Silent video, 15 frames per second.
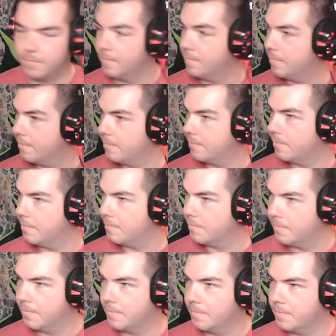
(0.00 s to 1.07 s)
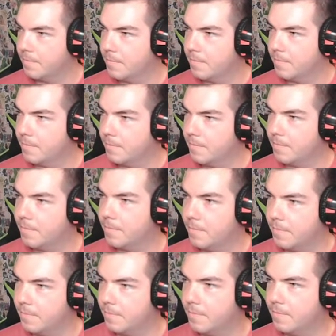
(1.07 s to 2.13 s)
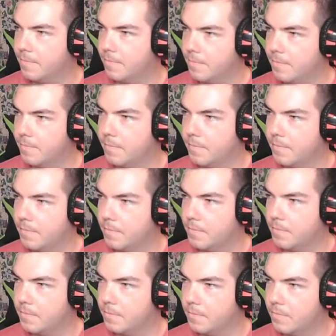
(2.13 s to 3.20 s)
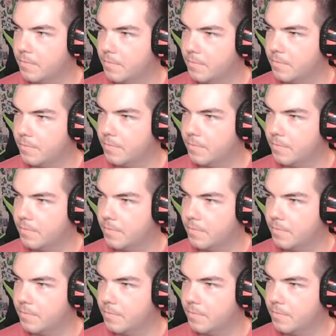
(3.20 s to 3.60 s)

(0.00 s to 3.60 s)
(silent)